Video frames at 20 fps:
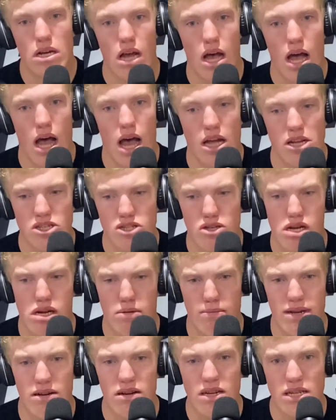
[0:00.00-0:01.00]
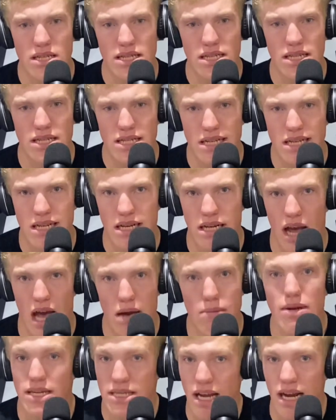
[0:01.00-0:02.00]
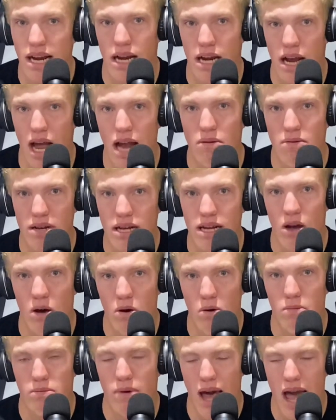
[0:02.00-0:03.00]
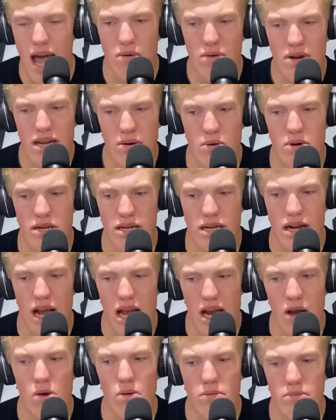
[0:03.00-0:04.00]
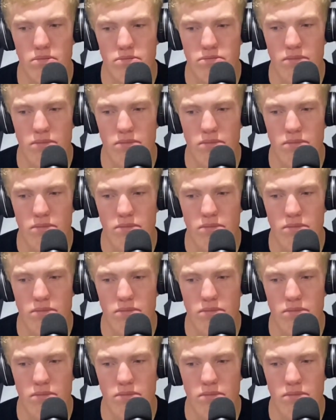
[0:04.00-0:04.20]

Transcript: Uh, so it'll be interesting to see. I'm excited. I really hope. I really want. I hope.